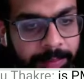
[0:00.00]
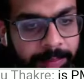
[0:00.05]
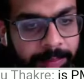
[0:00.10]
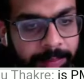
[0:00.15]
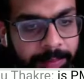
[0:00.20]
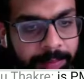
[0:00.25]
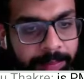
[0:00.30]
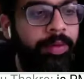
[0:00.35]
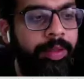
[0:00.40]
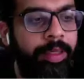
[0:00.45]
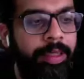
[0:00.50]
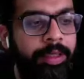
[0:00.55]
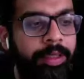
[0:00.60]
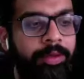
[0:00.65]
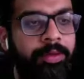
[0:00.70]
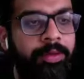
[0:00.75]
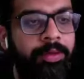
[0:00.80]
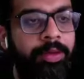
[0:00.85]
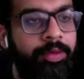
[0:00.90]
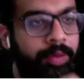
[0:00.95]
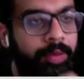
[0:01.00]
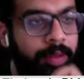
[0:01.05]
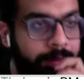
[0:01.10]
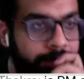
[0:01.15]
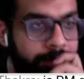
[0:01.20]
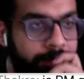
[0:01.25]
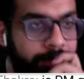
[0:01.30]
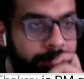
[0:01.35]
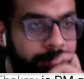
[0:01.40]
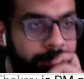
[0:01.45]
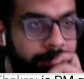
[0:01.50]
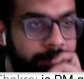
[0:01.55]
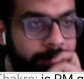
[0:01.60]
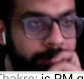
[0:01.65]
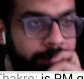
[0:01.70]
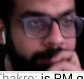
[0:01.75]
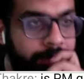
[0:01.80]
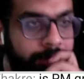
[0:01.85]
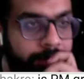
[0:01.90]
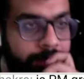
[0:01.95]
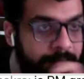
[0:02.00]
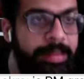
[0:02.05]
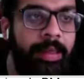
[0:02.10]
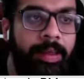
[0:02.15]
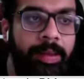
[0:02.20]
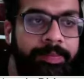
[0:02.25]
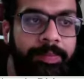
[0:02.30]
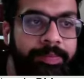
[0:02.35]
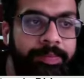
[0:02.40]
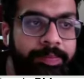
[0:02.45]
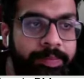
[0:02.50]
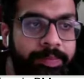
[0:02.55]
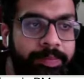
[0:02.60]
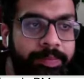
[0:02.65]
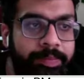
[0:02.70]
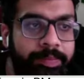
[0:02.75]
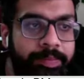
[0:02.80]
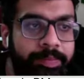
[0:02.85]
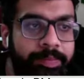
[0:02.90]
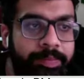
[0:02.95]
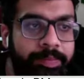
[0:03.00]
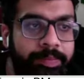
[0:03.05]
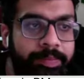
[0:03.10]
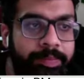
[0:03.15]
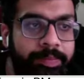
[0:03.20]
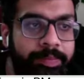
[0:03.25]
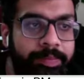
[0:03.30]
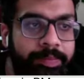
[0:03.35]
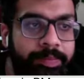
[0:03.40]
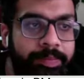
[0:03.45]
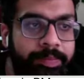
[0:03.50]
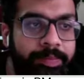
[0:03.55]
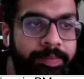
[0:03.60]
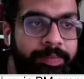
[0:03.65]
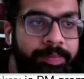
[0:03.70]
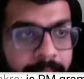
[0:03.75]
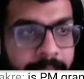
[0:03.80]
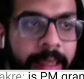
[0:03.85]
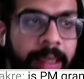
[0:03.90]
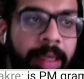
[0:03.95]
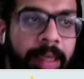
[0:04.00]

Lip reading: All you need to know in rural development is listen to this very carefully.